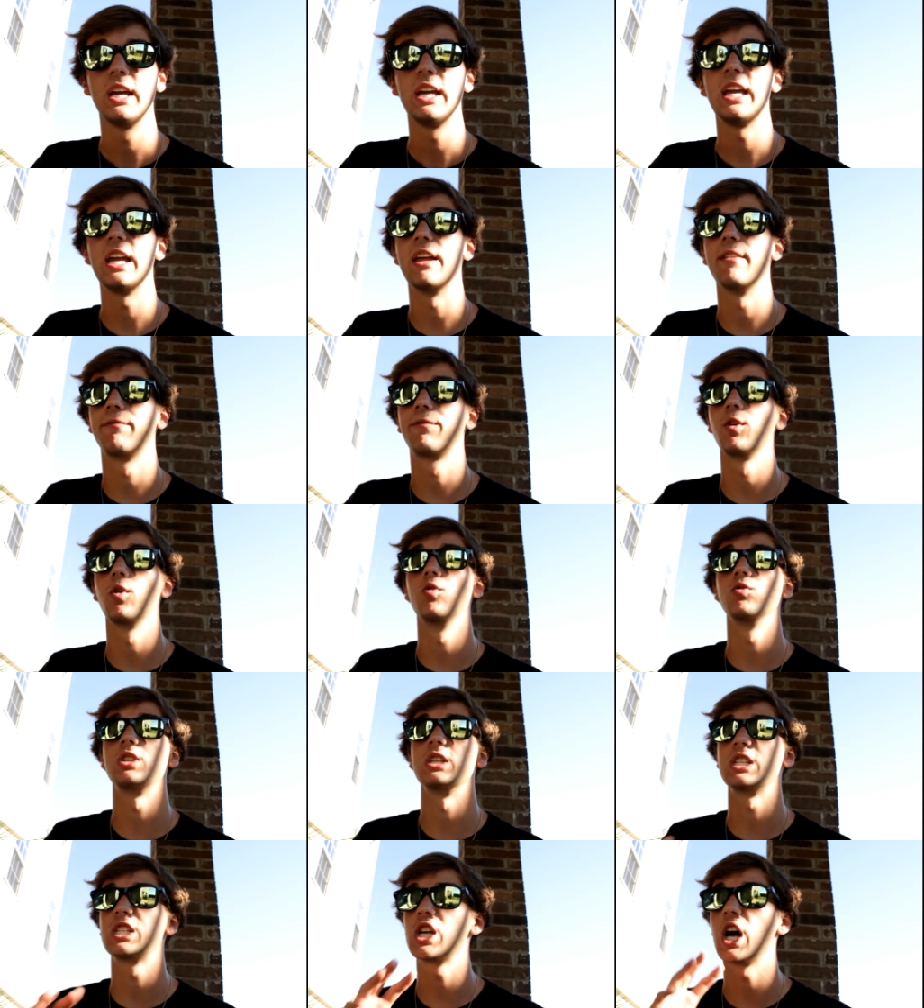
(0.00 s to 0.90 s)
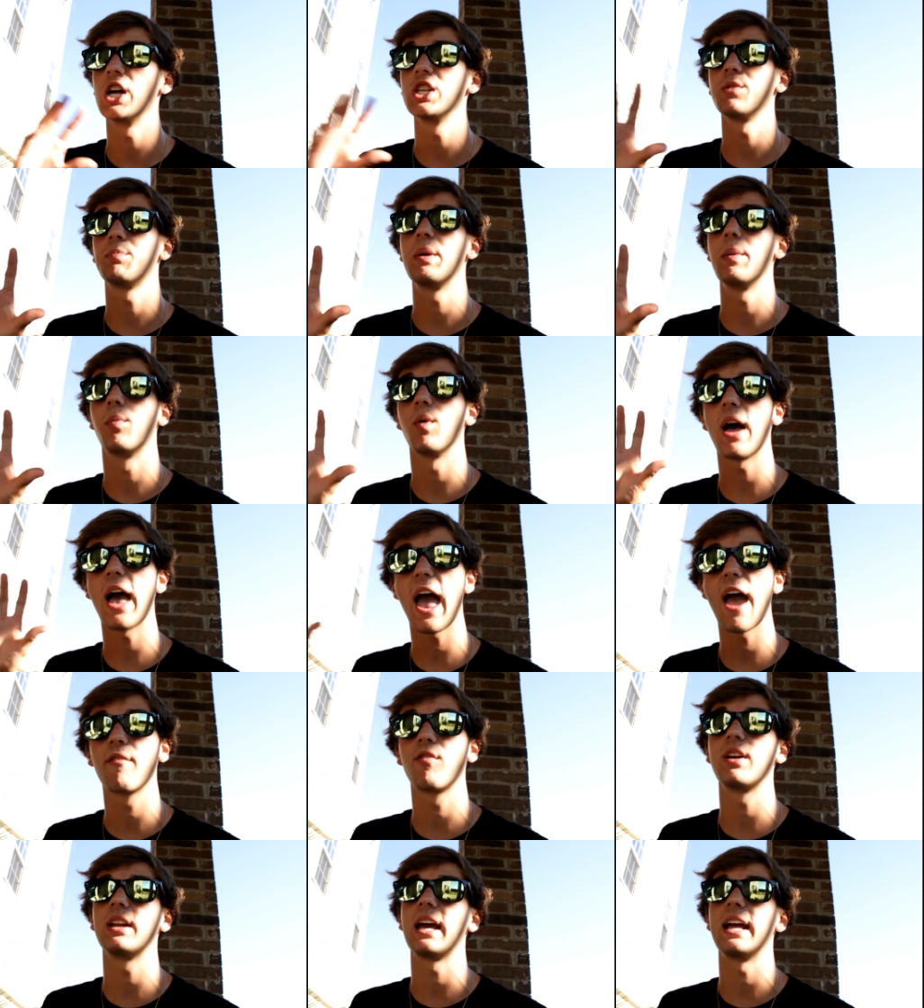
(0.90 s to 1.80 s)
He influences tons of people
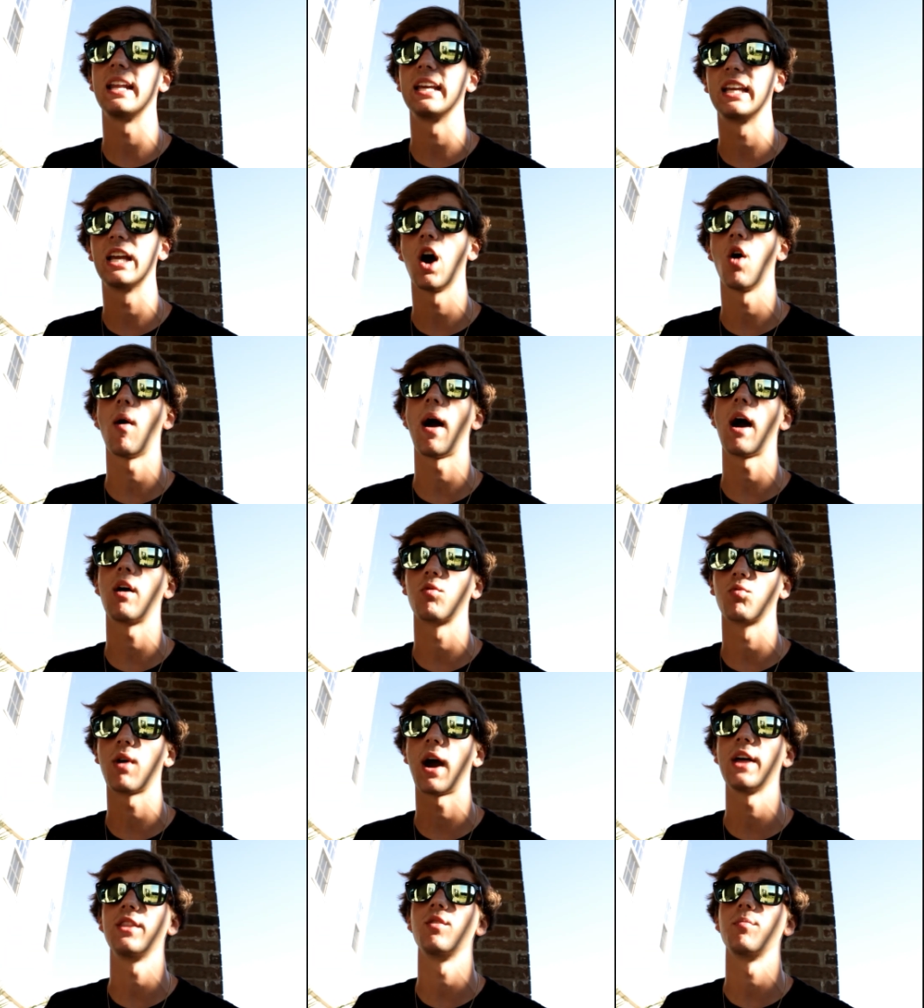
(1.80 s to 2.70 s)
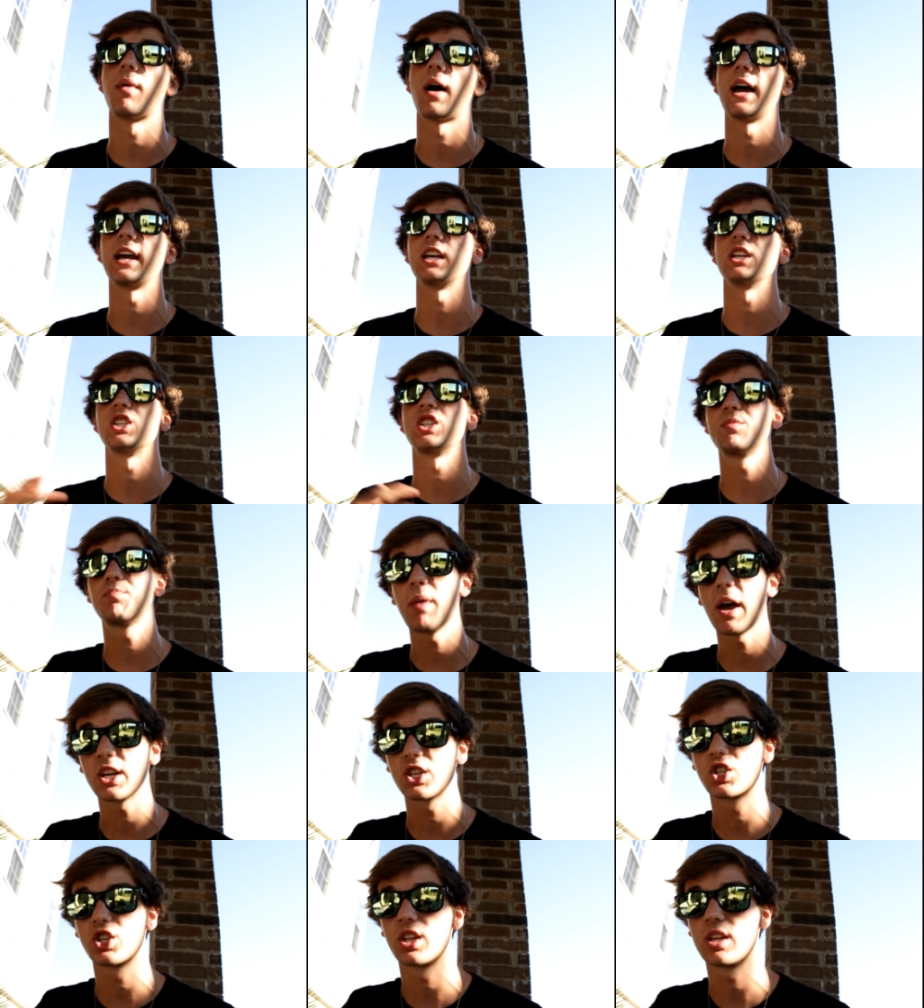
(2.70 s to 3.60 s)
every day to go out and ride their bike,
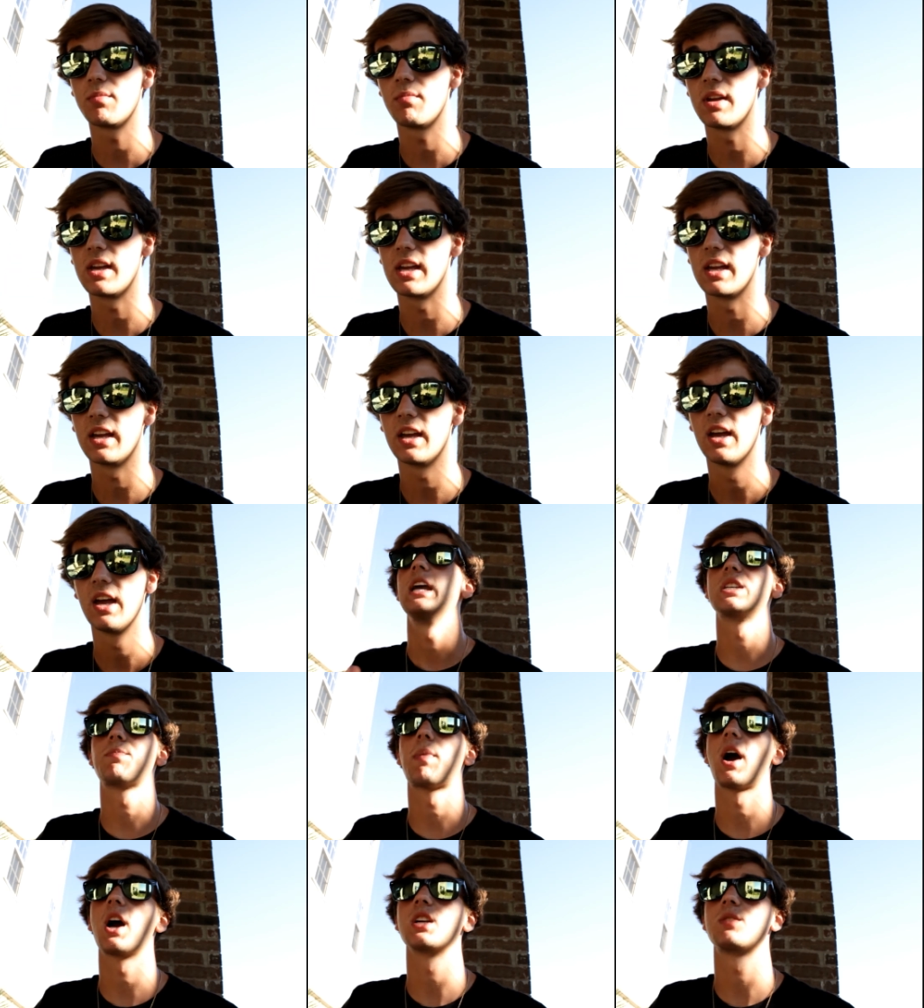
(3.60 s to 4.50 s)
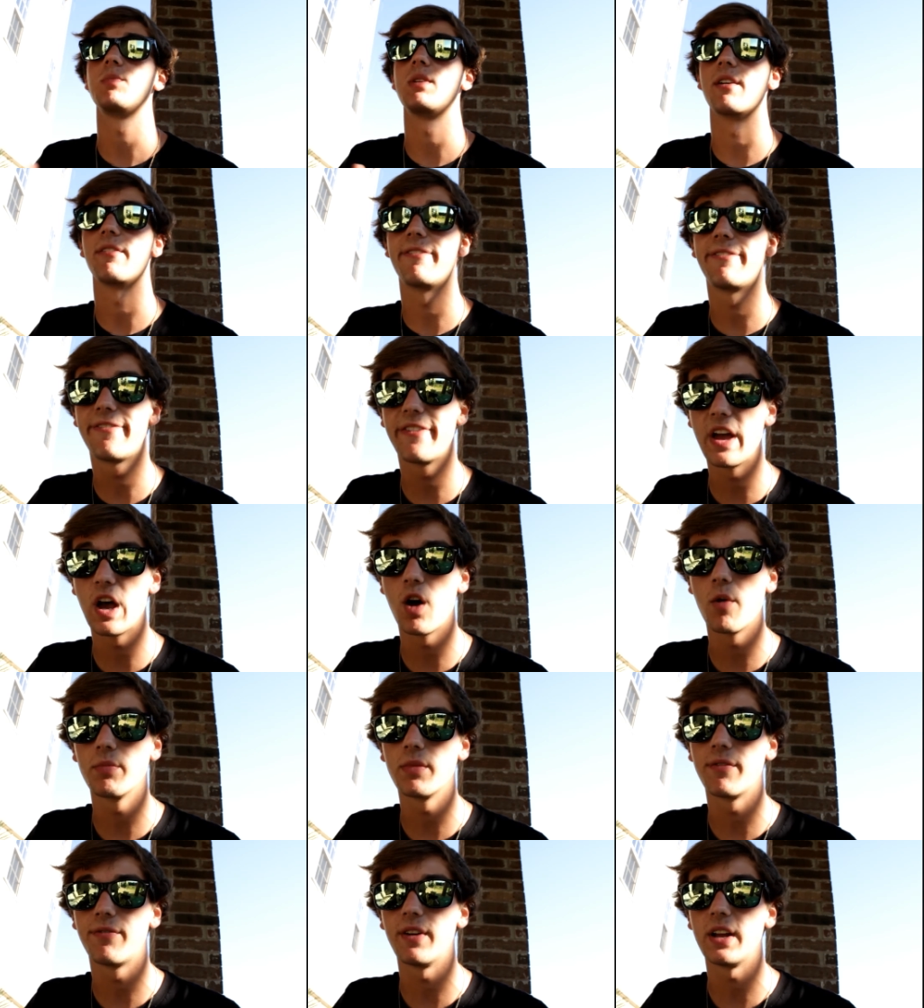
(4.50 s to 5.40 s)
especially me. He inspires me to
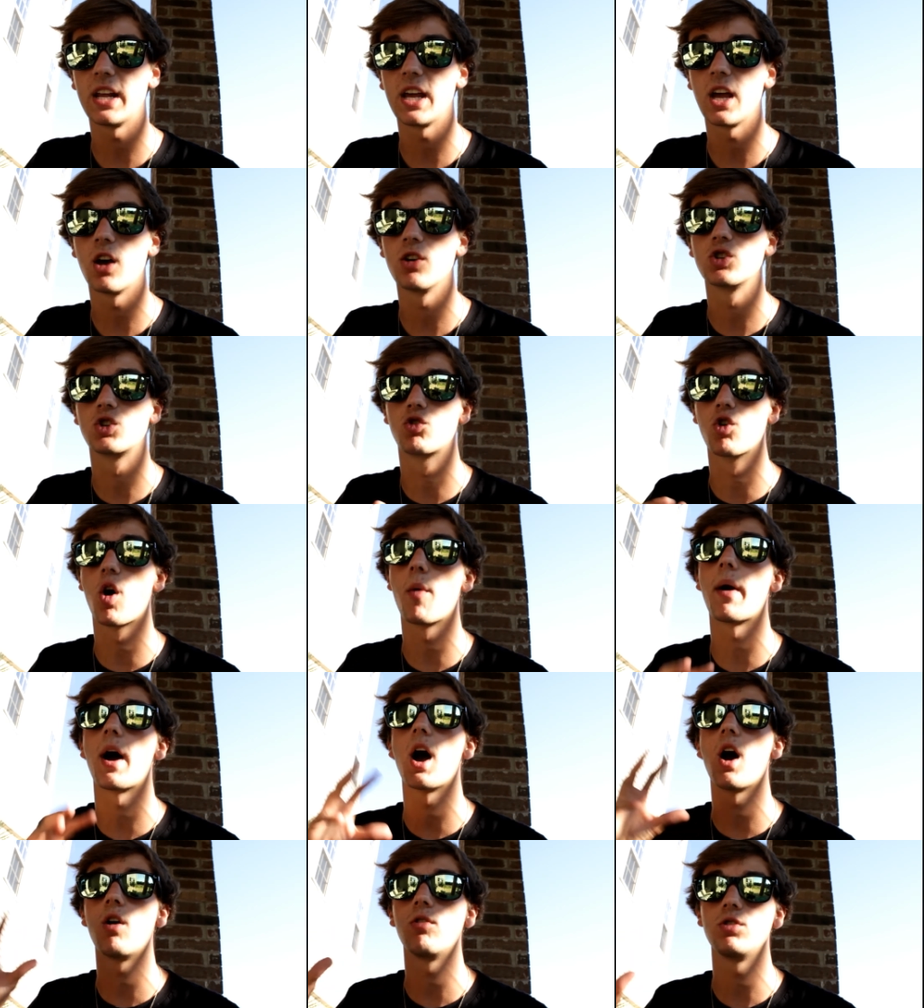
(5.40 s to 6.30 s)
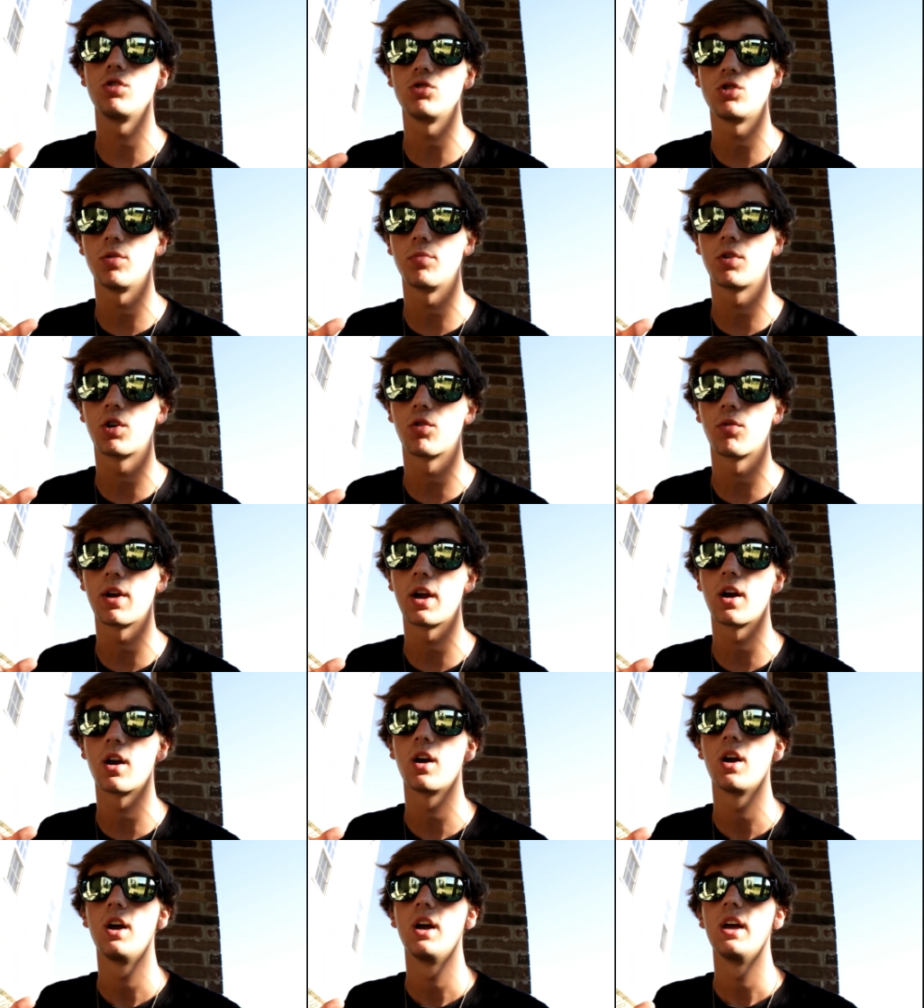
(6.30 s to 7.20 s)
film the videos, grow my own YouTube
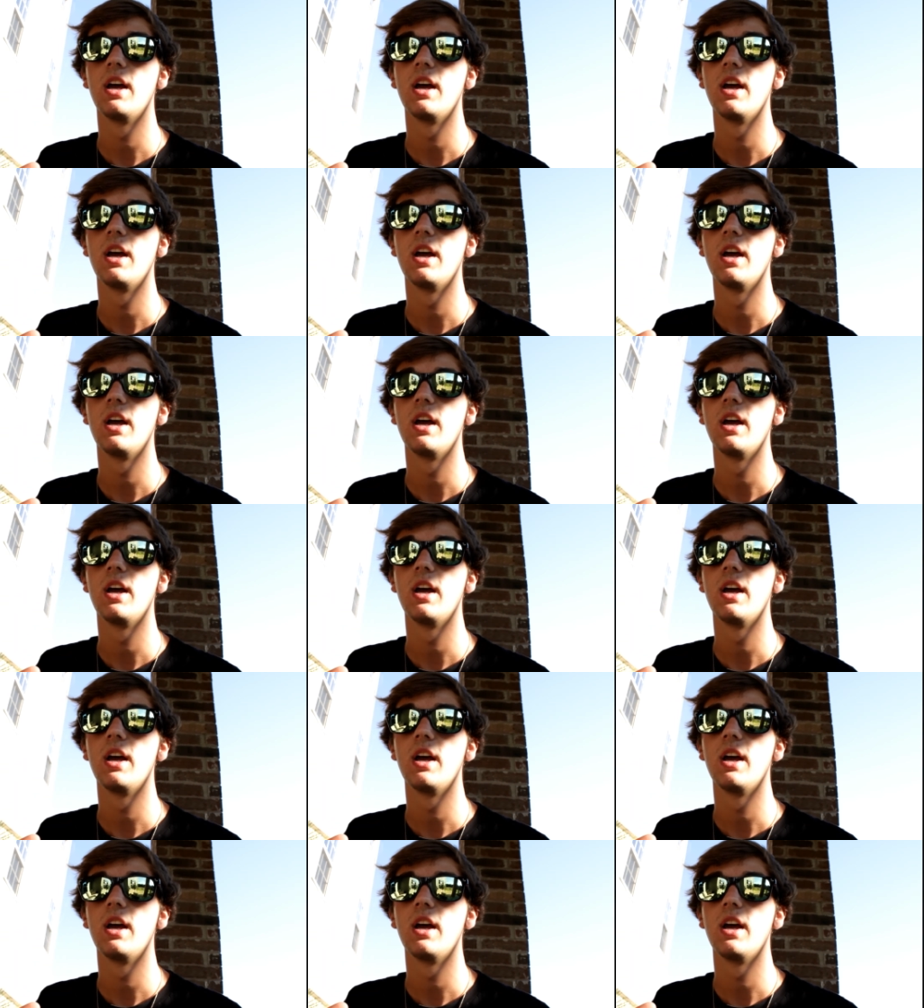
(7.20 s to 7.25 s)
career.